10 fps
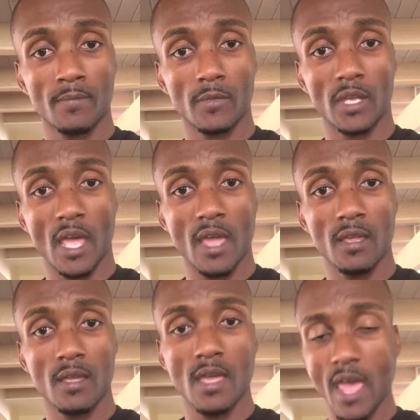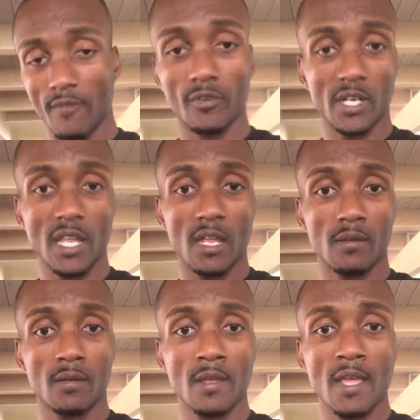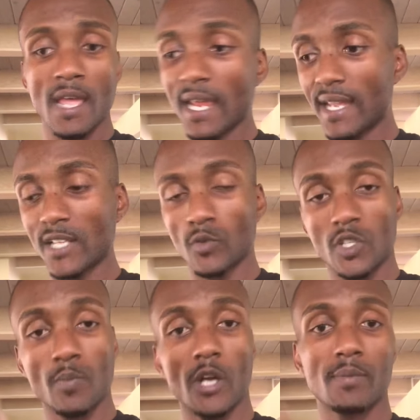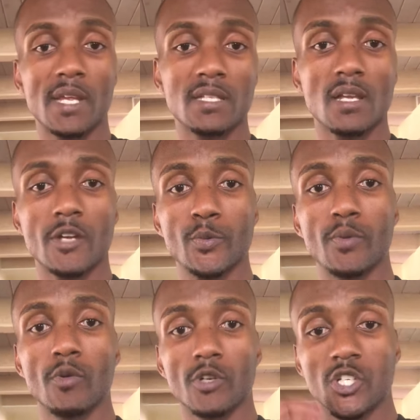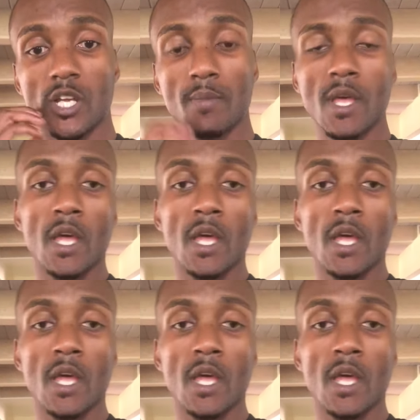Okay? Ever again. And that's what sparked me into entrepreneurship.